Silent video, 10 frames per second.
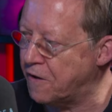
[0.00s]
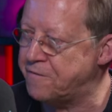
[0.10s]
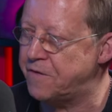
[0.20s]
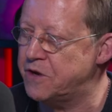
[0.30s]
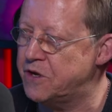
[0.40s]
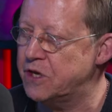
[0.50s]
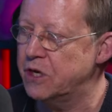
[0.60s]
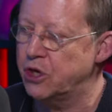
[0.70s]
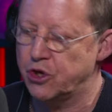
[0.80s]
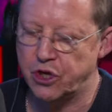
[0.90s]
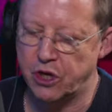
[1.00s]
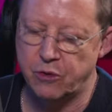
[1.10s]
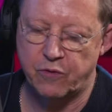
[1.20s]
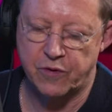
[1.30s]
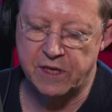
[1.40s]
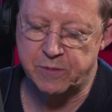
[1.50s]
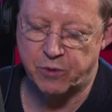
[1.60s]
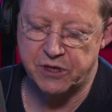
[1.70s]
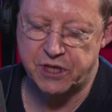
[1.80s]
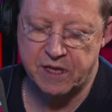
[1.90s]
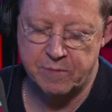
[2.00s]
offered you for this project